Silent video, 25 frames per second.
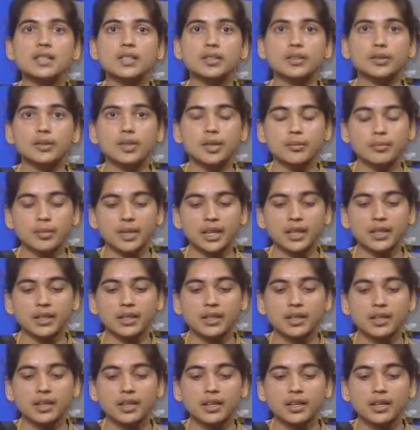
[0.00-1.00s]
into the meat.
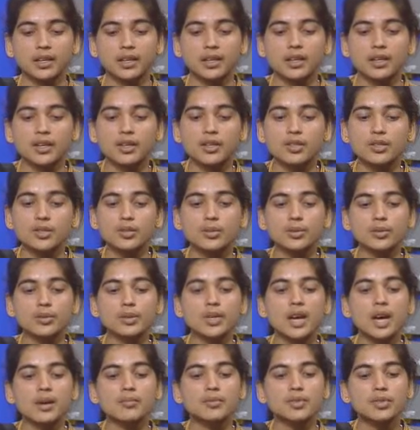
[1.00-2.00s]
So
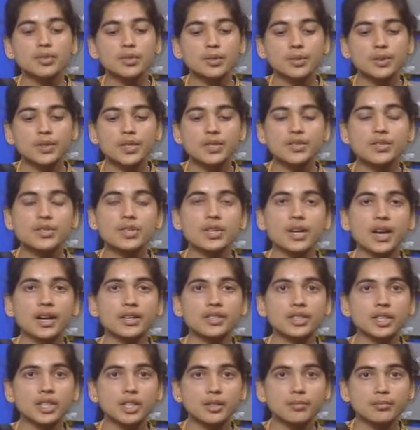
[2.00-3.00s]
we have to know the
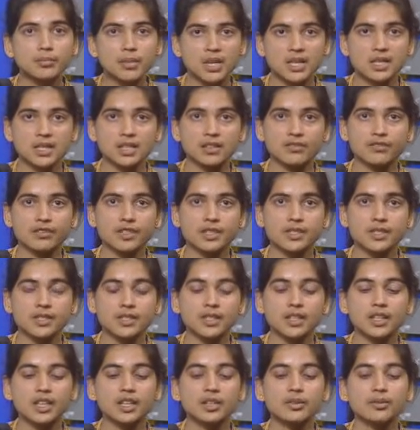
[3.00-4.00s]
structure of muscle
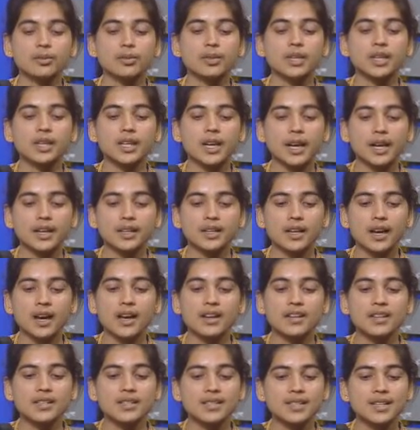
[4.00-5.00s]
first, then we can
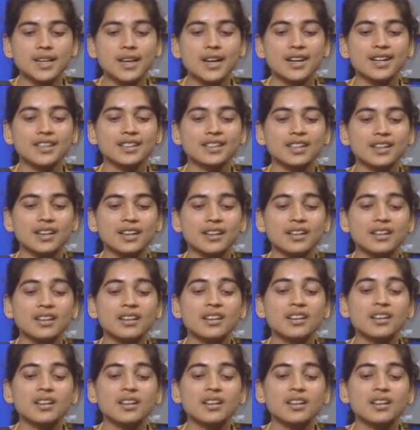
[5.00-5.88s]
understand the